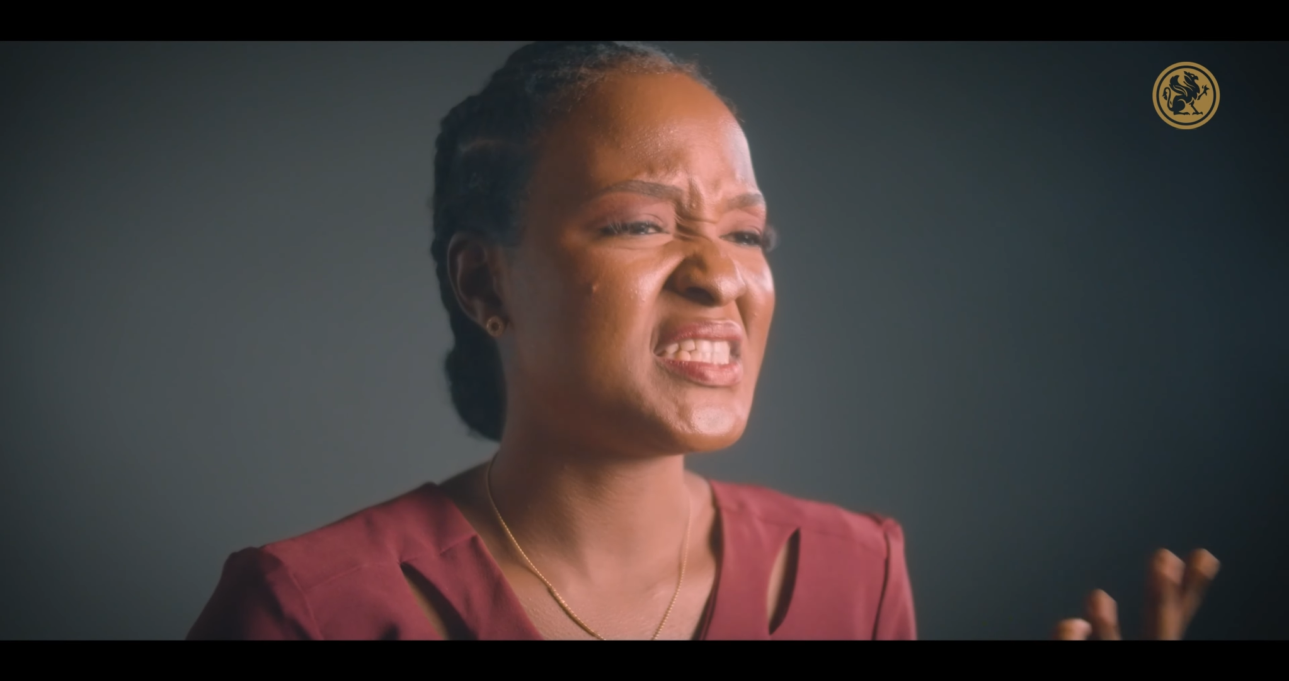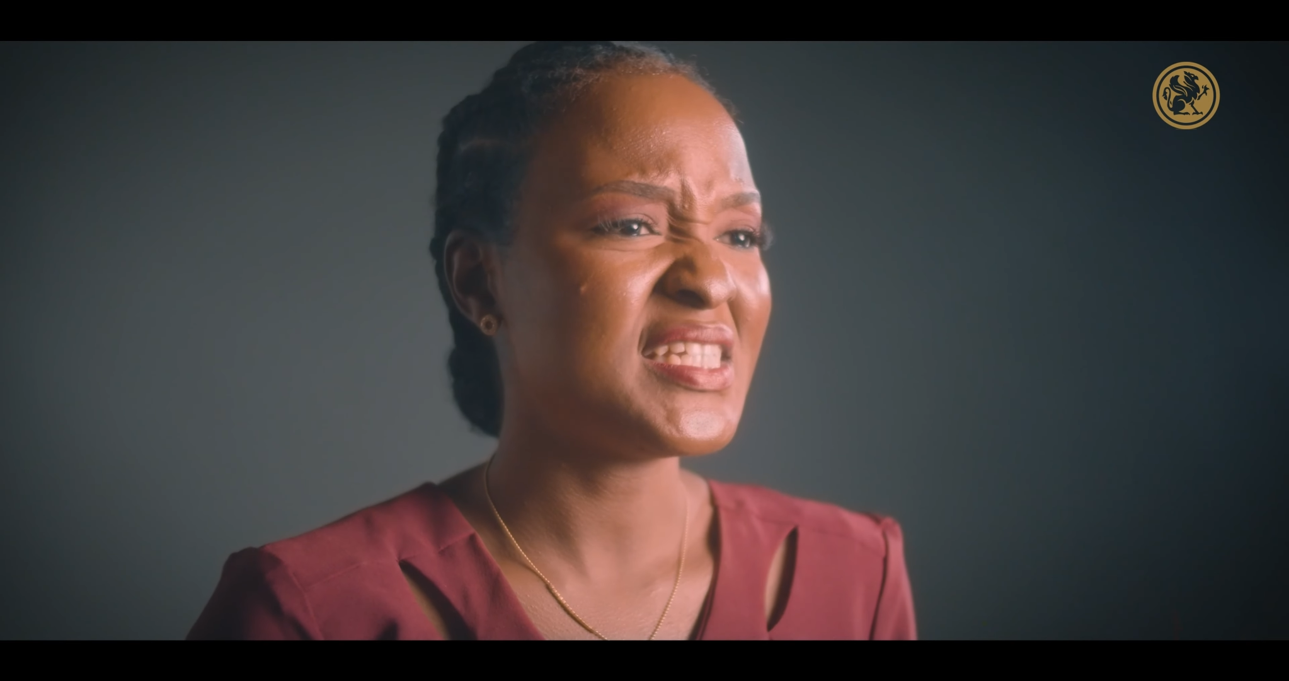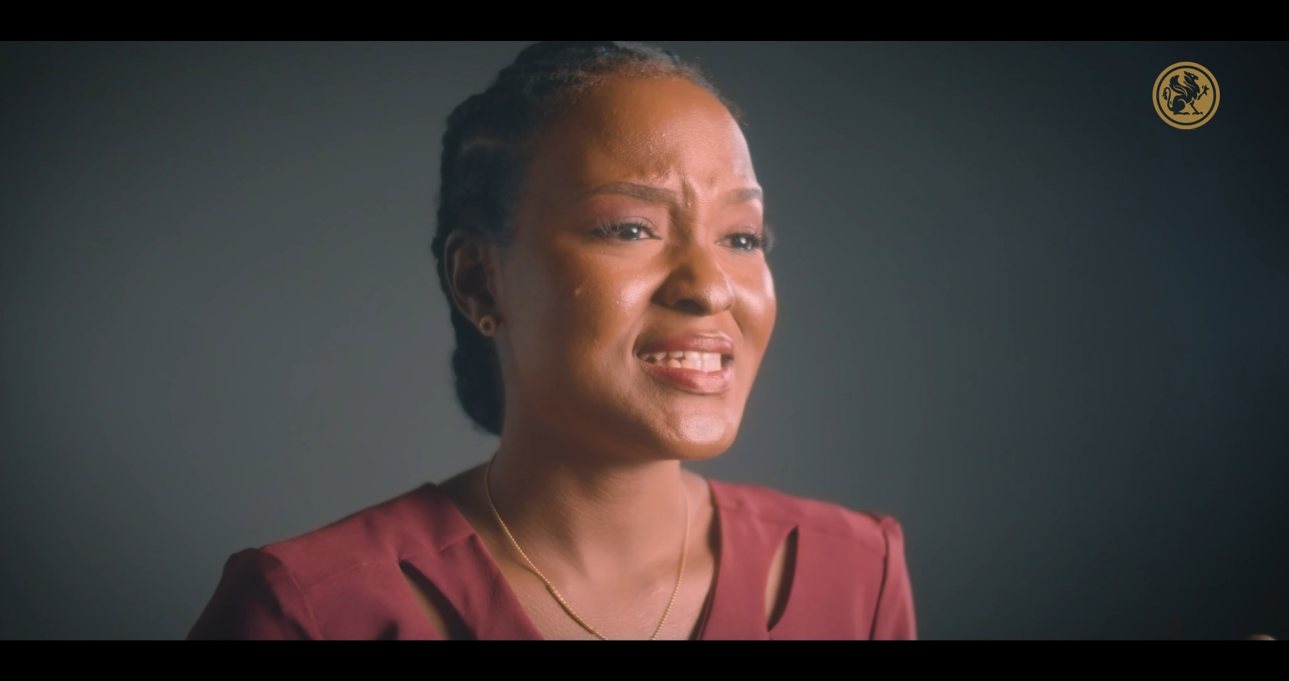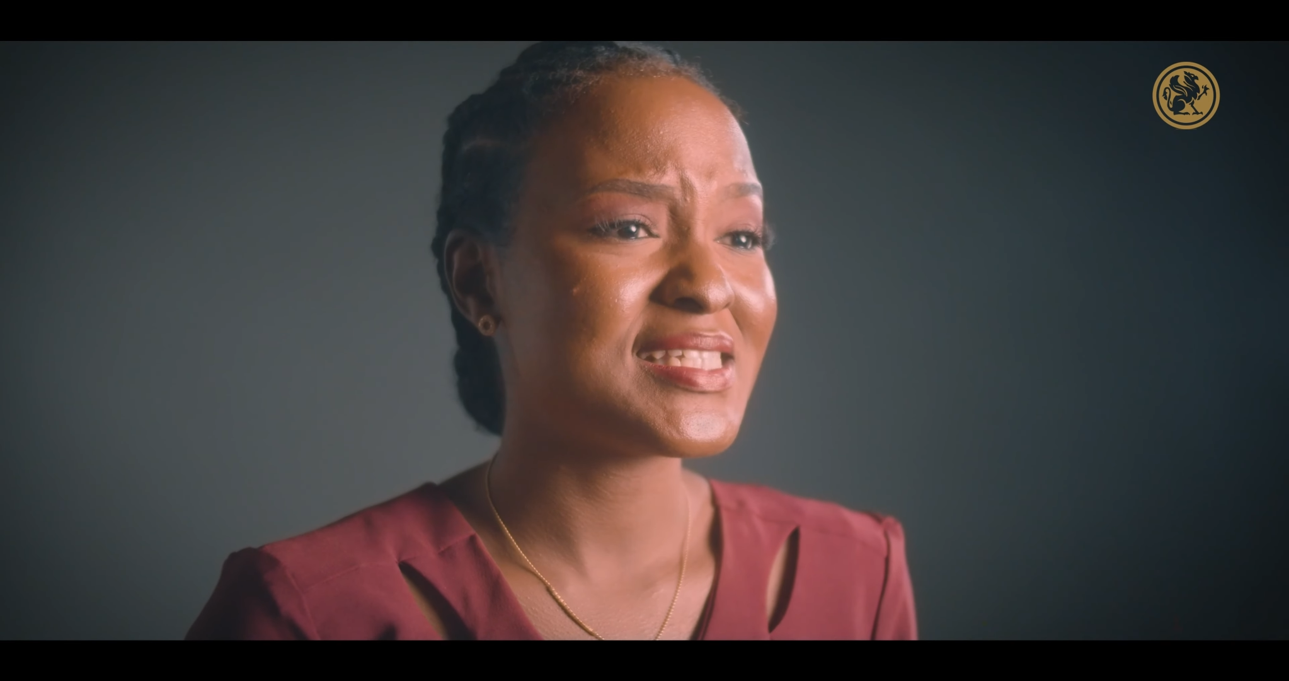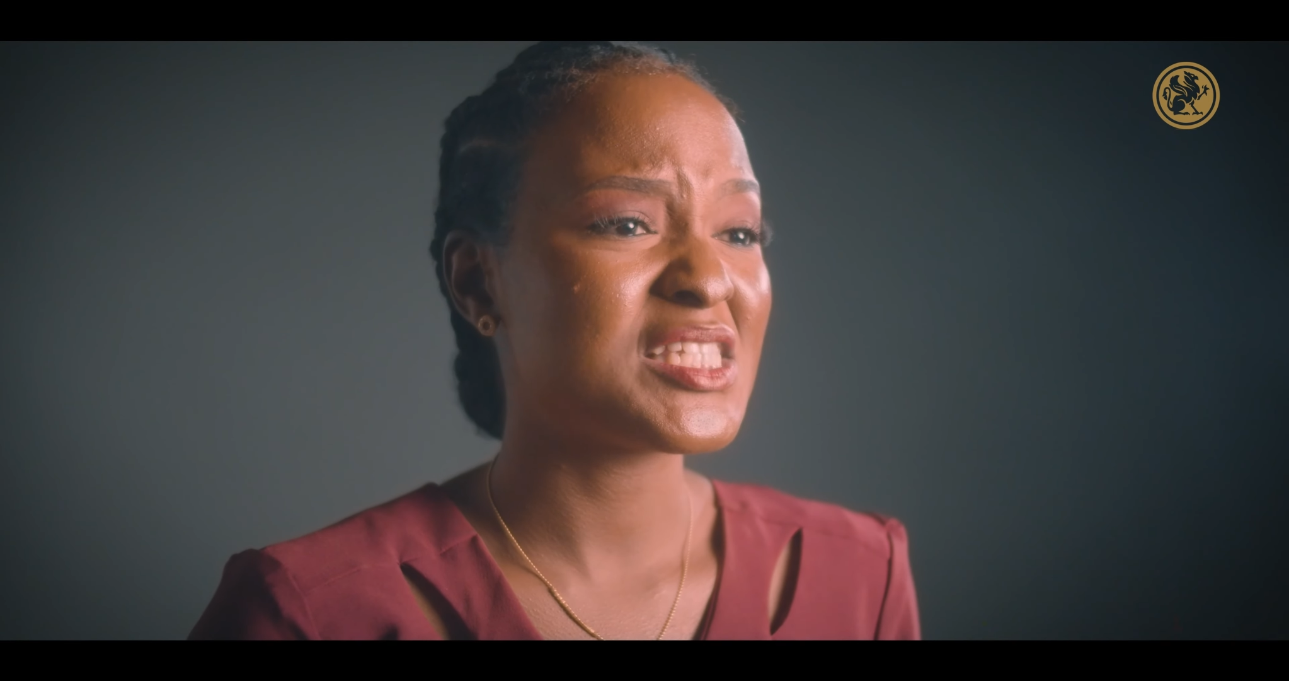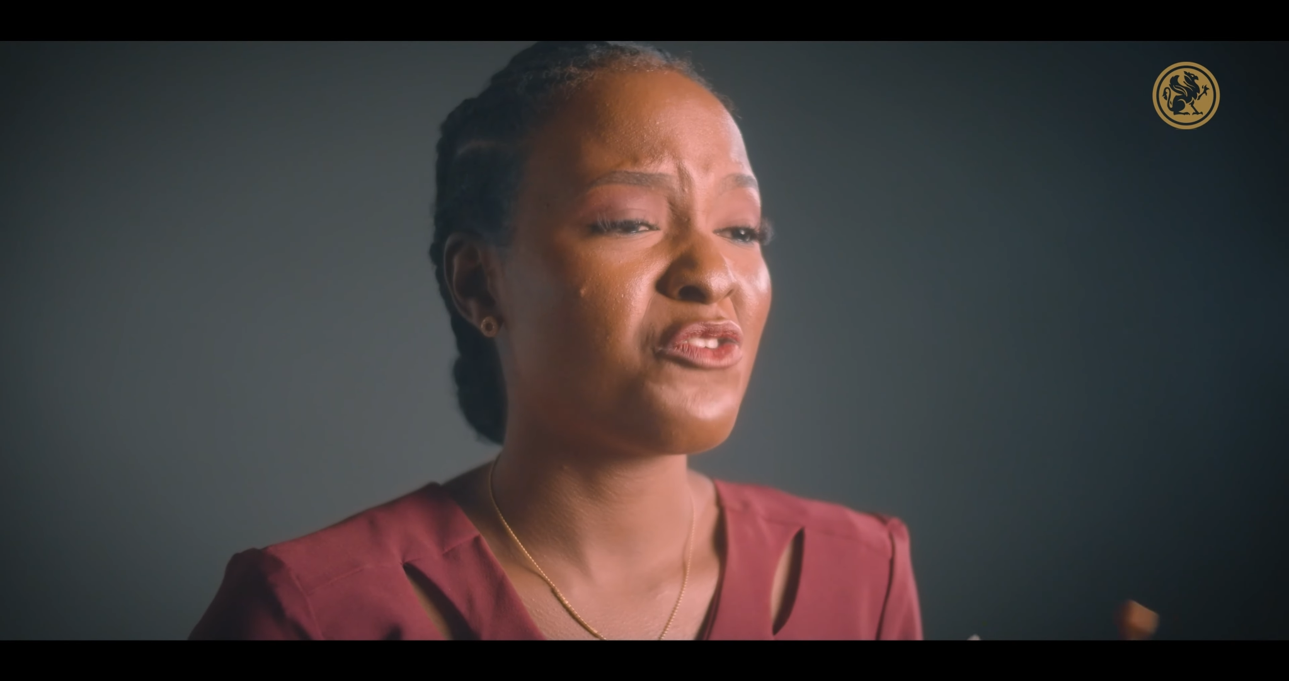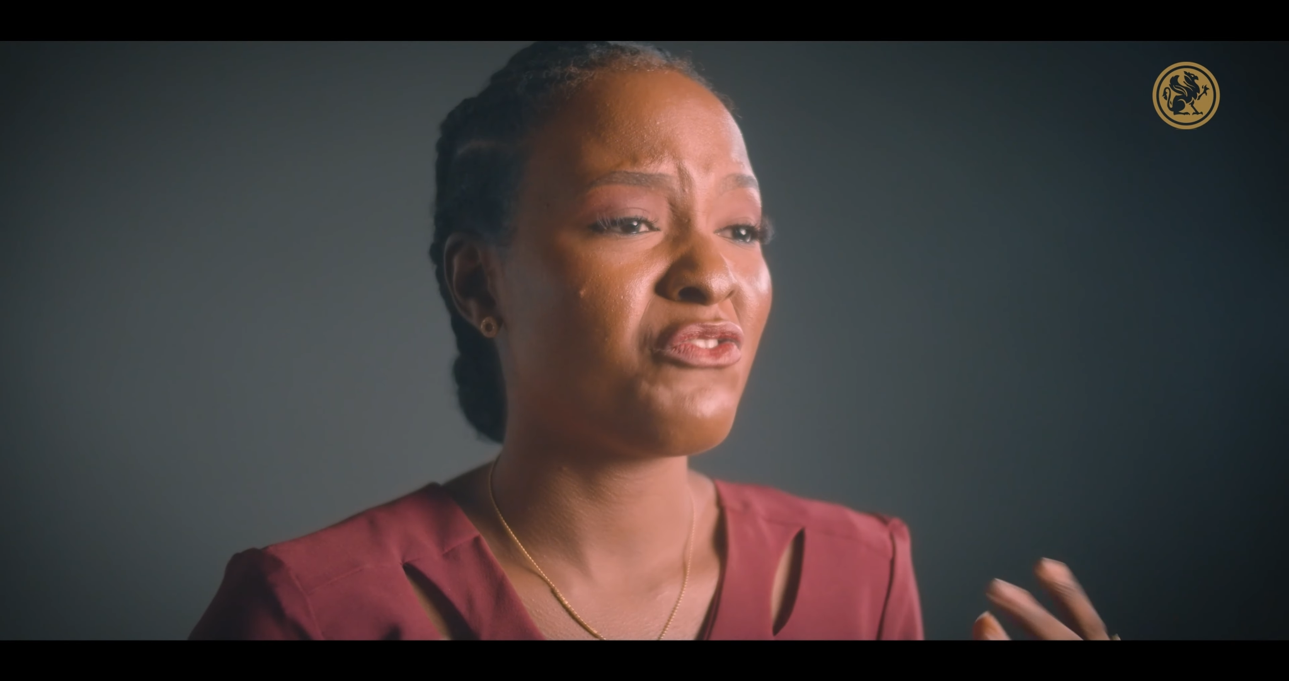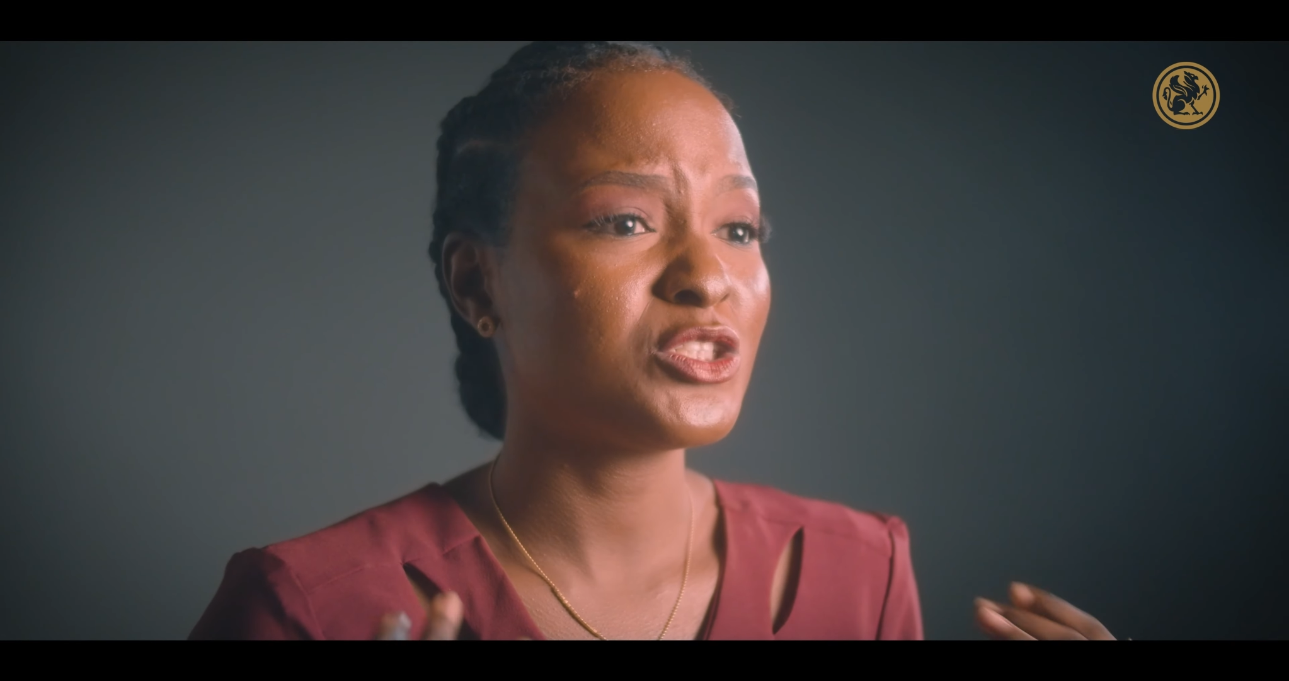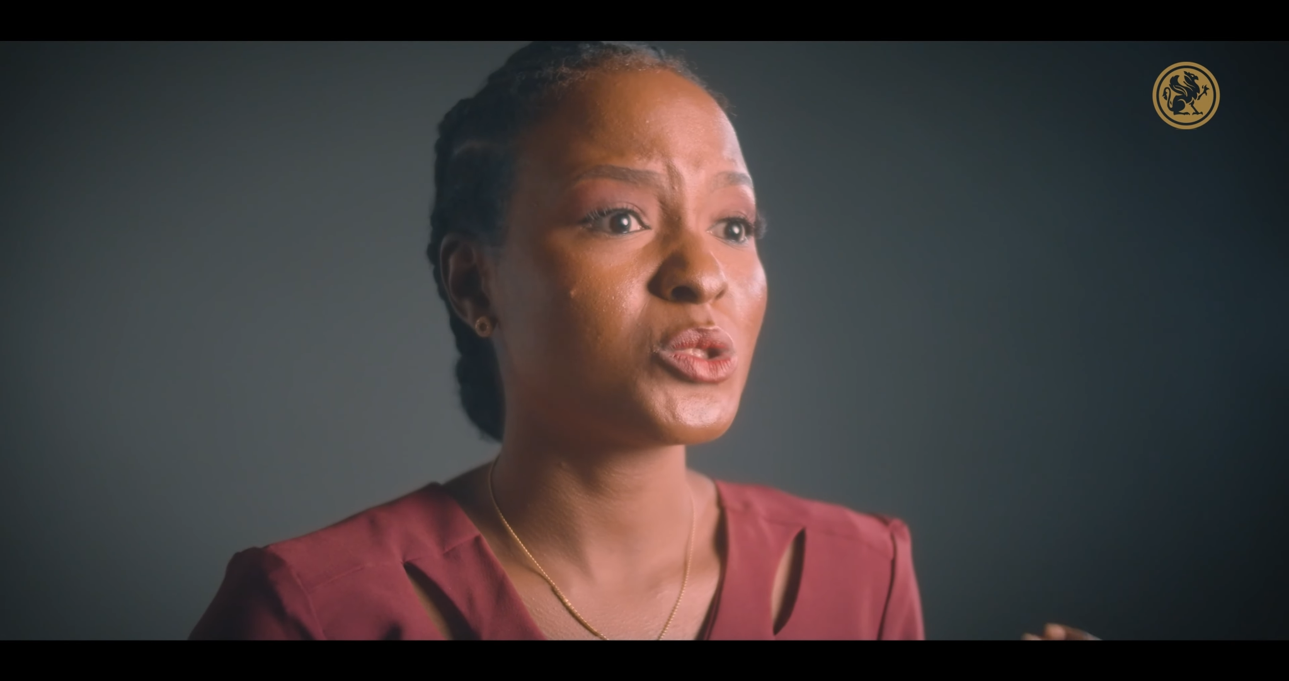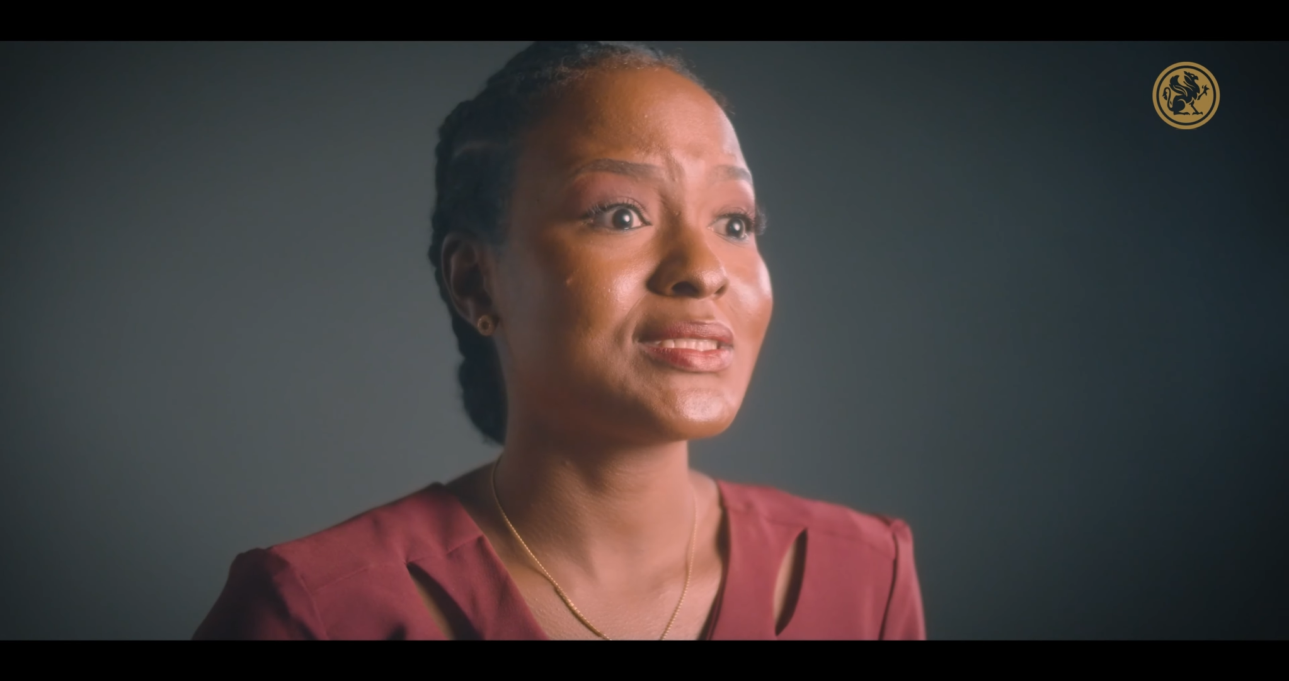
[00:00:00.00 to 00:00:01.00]
this,
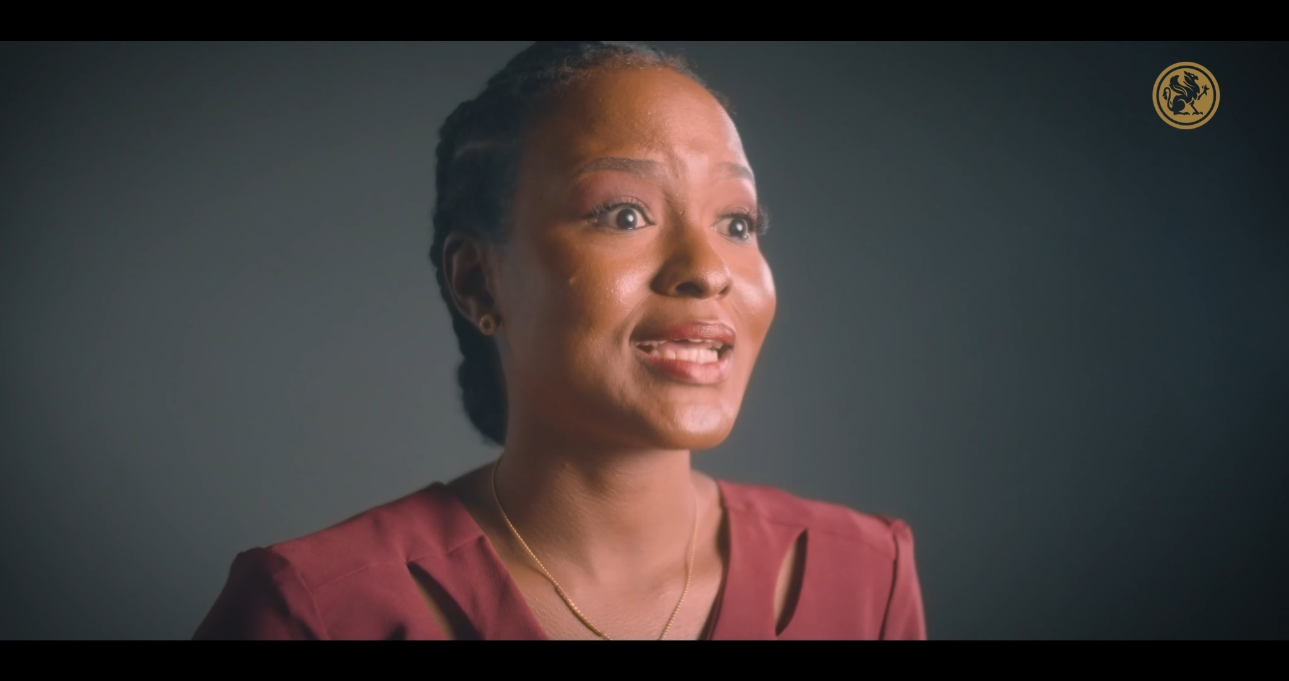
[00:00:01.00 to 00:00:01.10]
investors